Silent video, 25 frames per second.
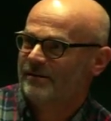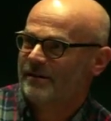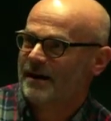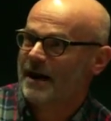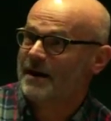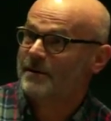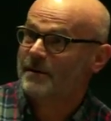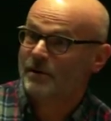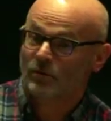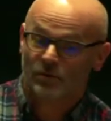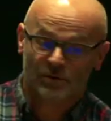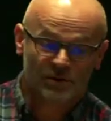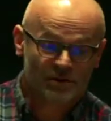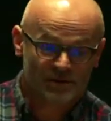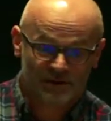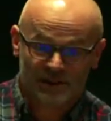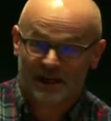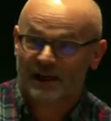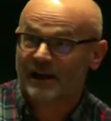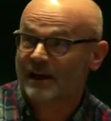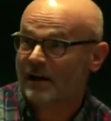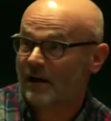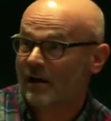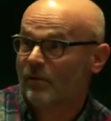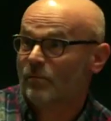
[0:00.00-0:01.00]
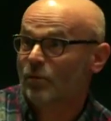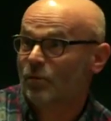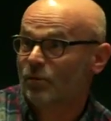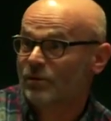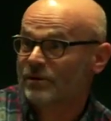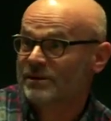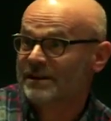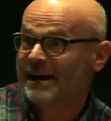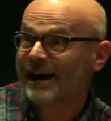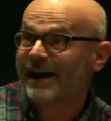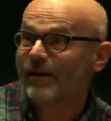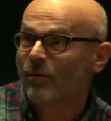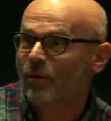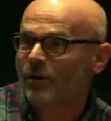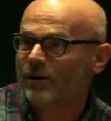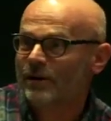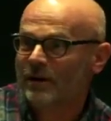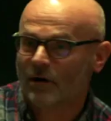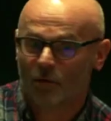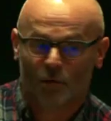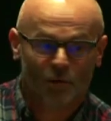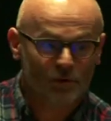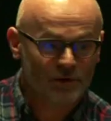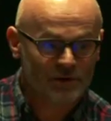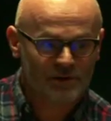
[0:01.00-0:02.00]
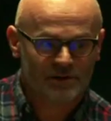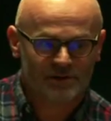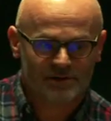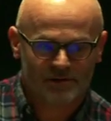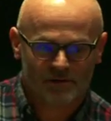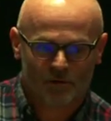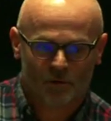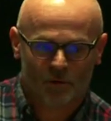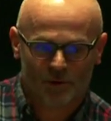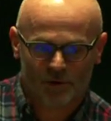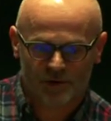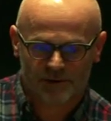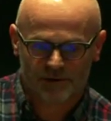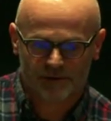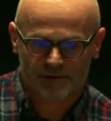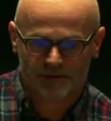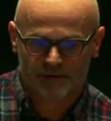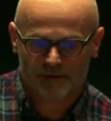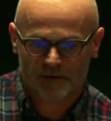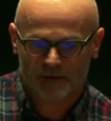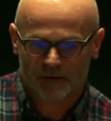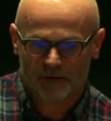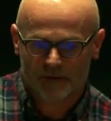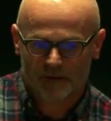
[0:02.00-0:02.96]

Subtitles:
And they're also taking up all this all this